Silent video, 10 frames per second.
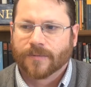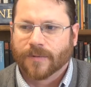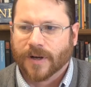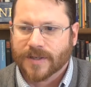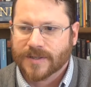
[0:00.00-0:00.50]

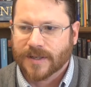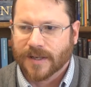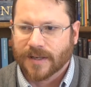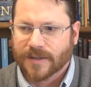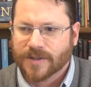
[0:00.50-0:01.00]
was
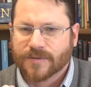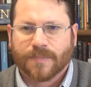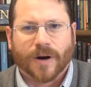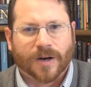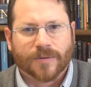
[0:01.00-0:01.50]
the
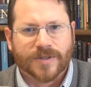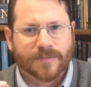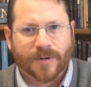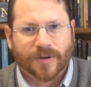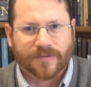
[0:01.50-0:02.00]
spark, was the
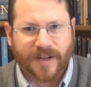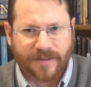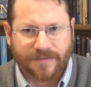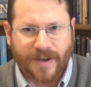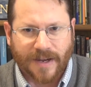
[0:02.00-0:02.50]

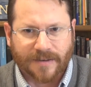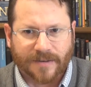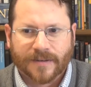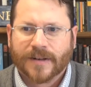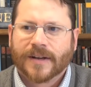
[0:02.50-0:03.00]
motivating factor.